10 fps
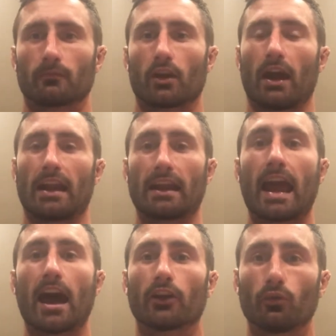All right, and
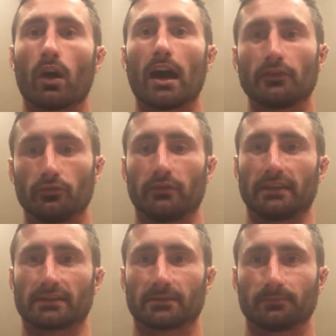how do I do
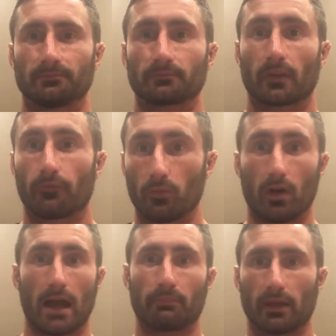this for
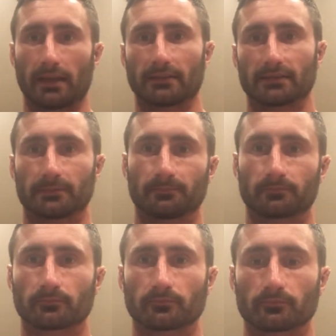my players?
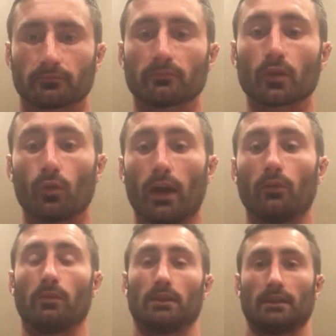
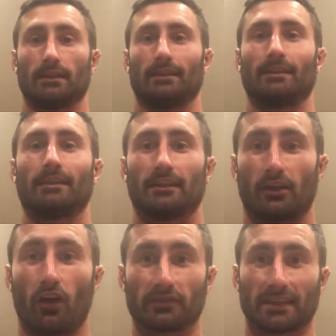Well,
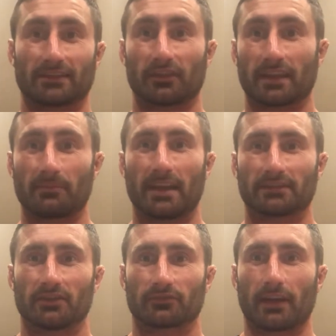obviously, it's going to come down
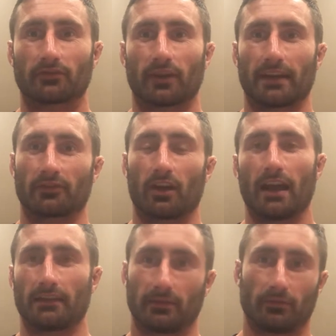to the strength training,
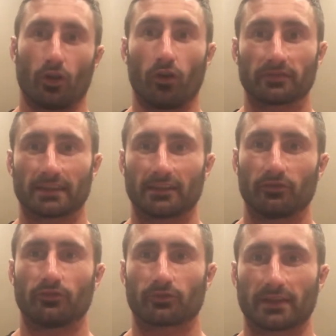right? And obviously the
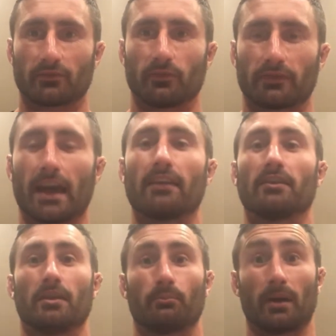nutrition with that.
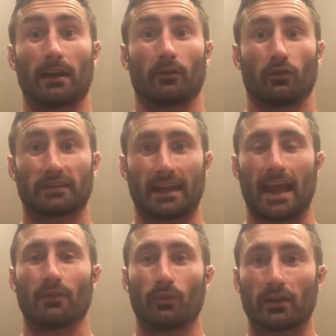But
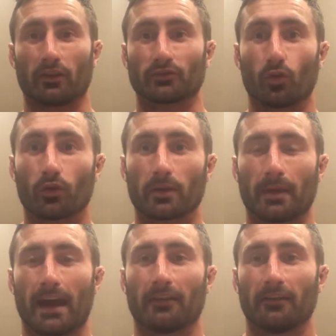today, we're going to talk
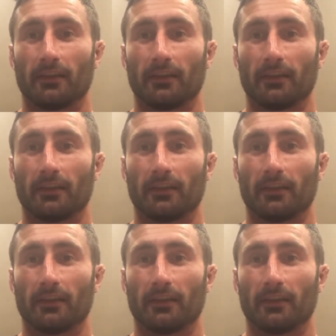about